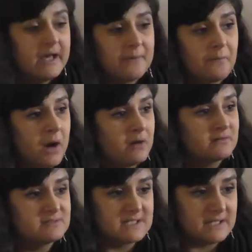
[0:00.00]

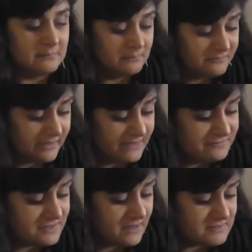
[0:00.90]
among them
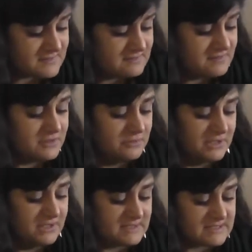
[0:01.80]
5,000
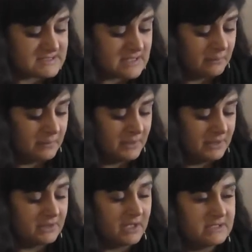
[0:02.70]
during the
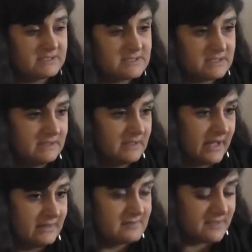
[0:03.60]
summer
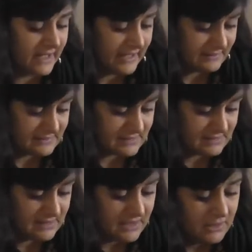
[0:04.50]

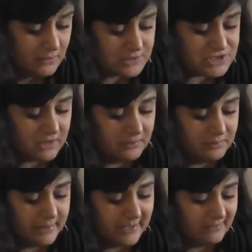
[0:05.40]
1988, which are
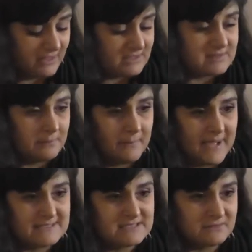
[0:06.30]
buried in
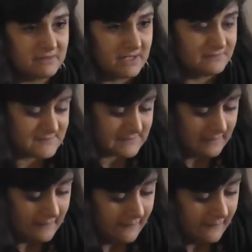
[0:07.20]
mass graves.